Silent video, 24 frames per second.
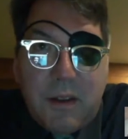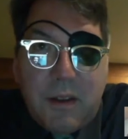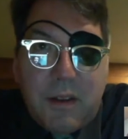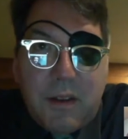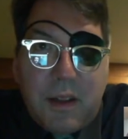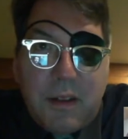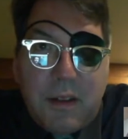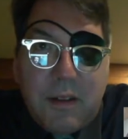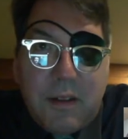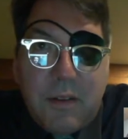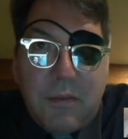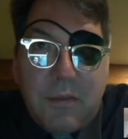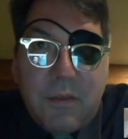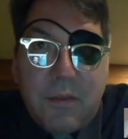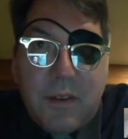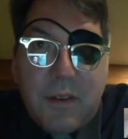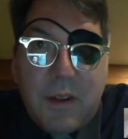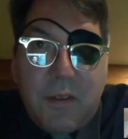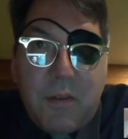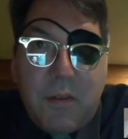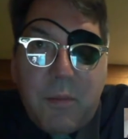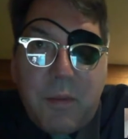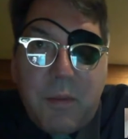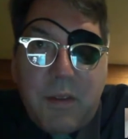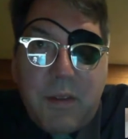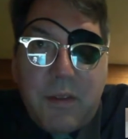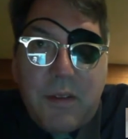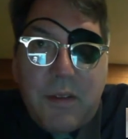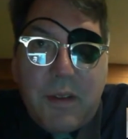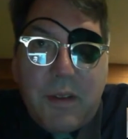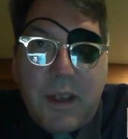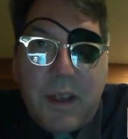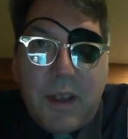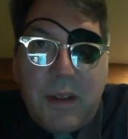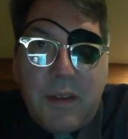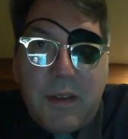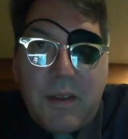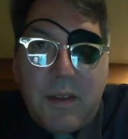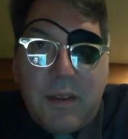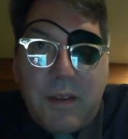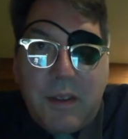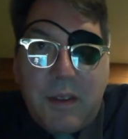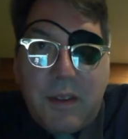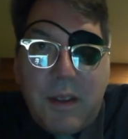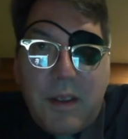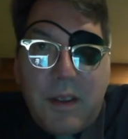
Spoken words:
lots of government sites,